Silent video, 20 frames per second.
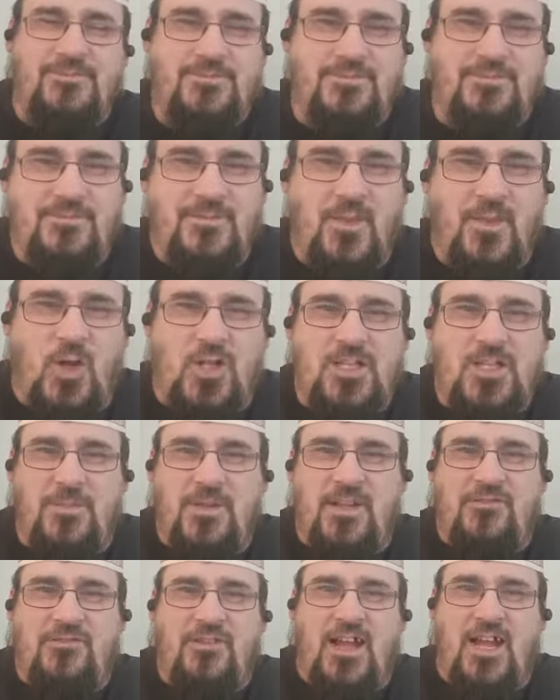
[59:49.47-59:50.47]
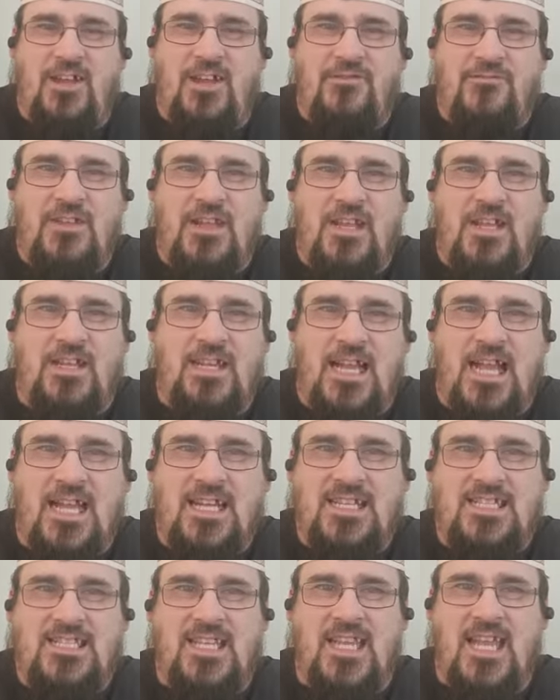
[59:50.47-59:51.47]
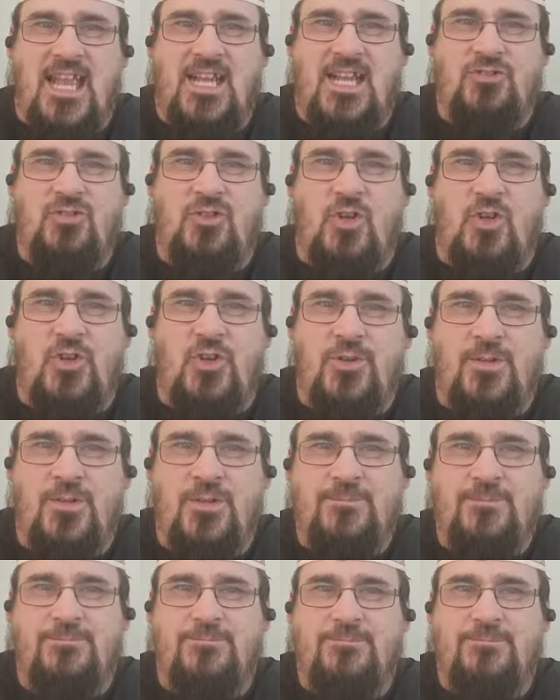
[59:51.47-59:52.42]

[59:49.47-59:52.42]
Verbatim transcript: Not a big fan of vinegar added as an extra condiment.